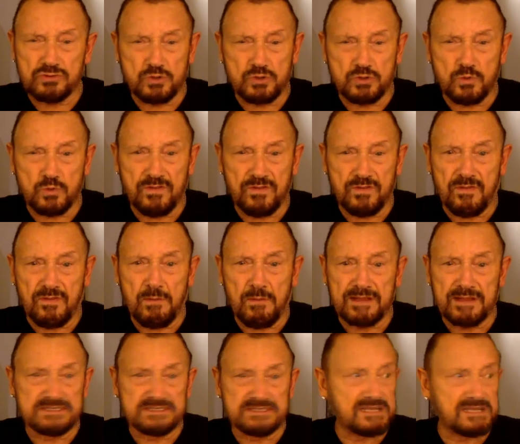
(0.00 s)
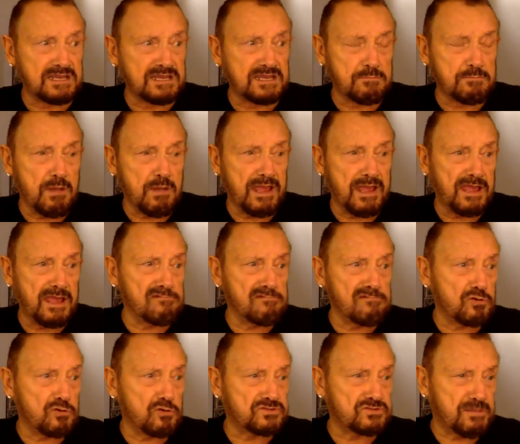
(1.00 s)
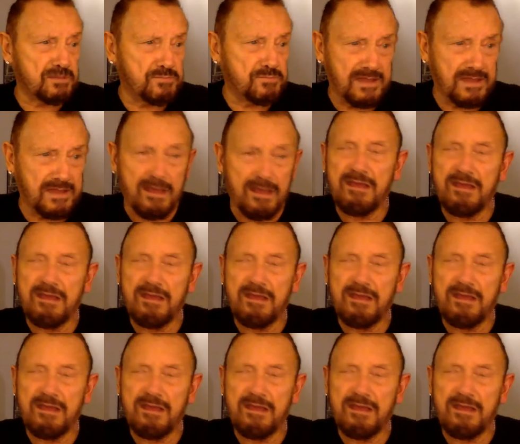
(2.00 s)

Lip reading: or whether they might stick it in my ear or something.